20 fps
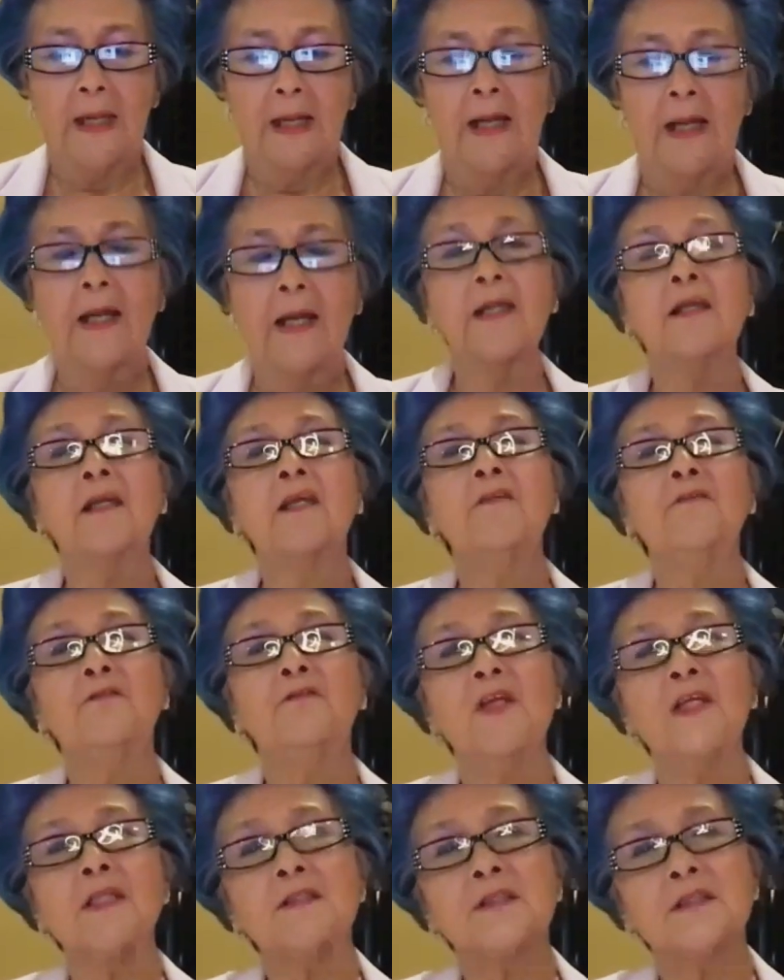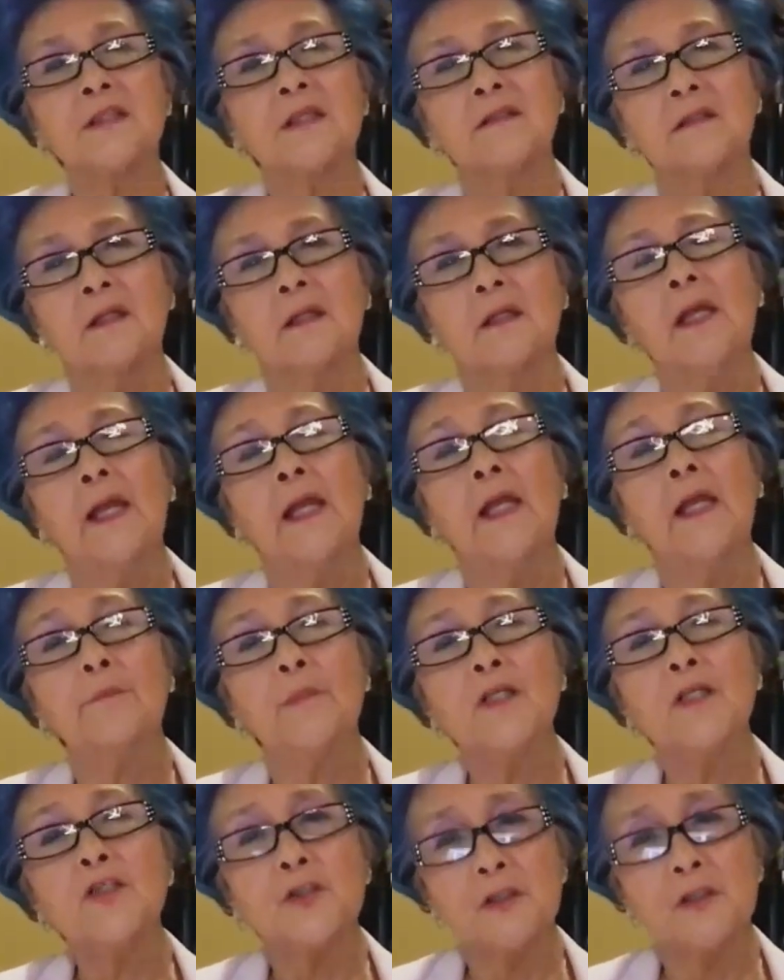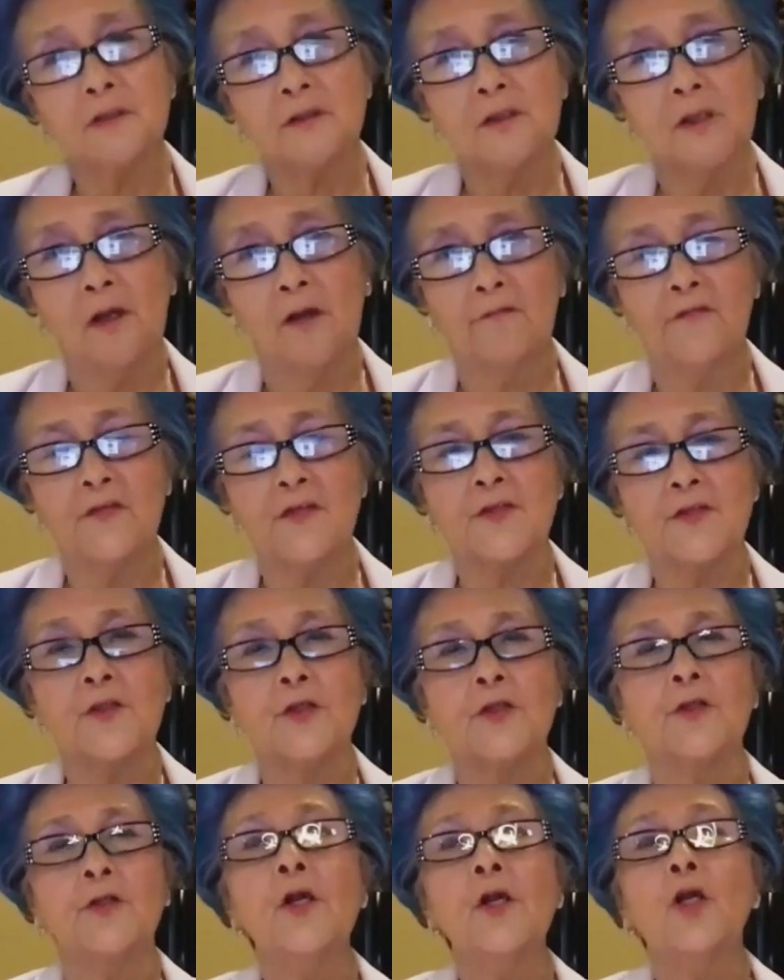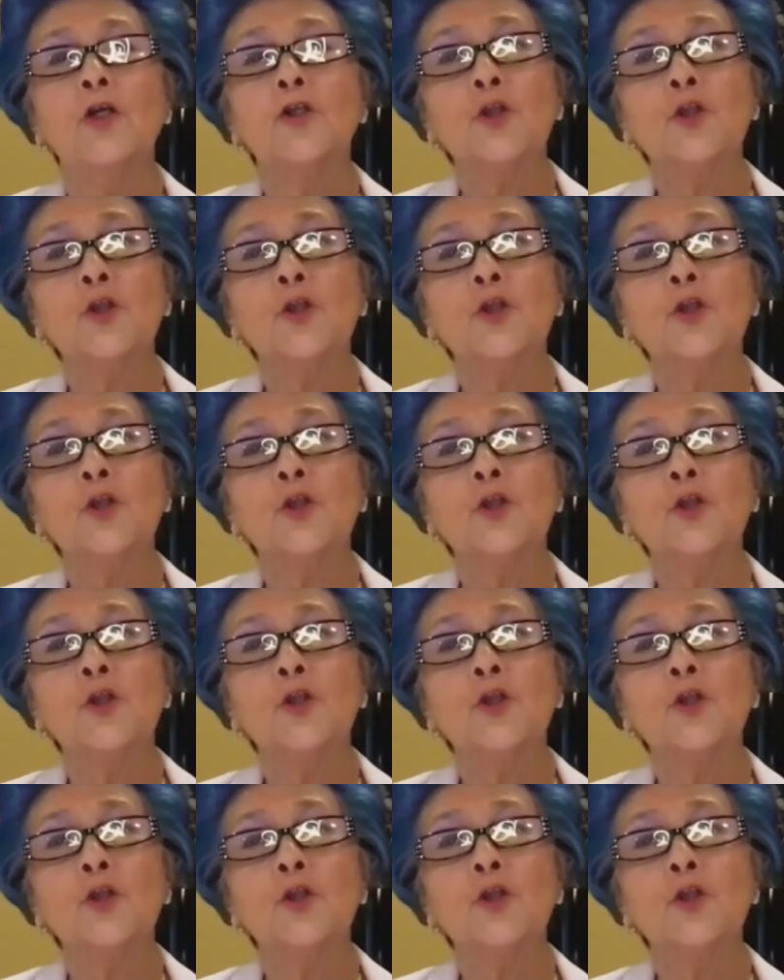I convinced the admissions officer